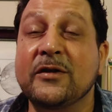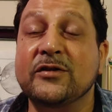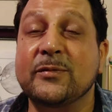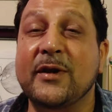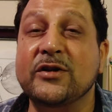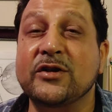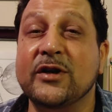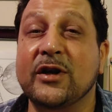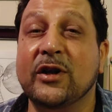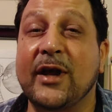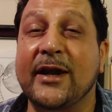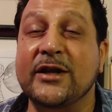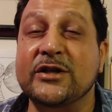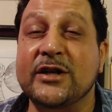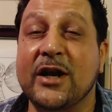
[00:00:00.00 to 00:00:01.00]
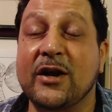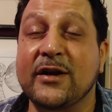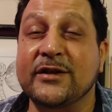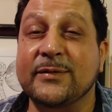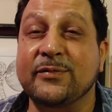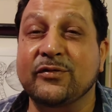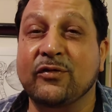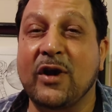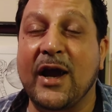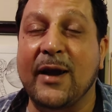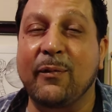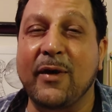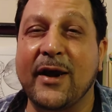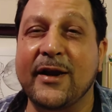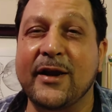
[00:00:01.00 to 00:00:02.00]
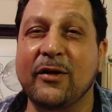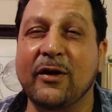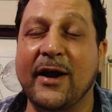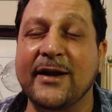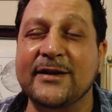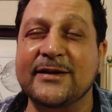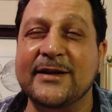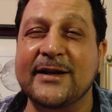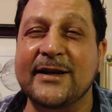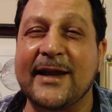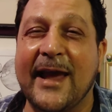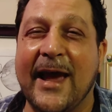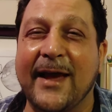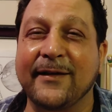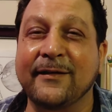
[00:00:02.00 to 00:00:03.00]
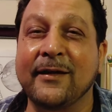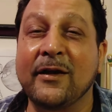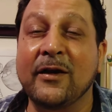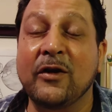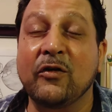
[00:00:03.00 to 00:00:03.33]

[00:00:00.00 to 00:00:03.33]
So make sure you like, share, and subscribe right here at TCast.